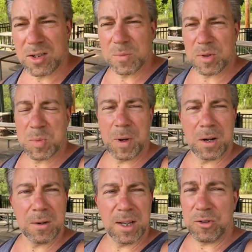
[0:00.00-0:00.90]
so much better
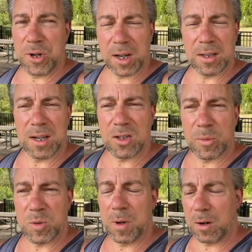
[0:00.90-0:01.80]
and chicken tastes so
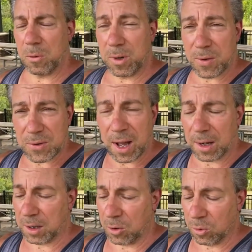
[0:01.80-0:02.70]
much better when it's on
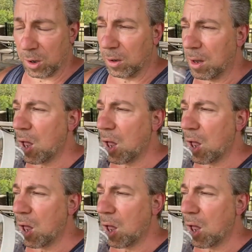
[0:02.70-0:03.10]
the grill.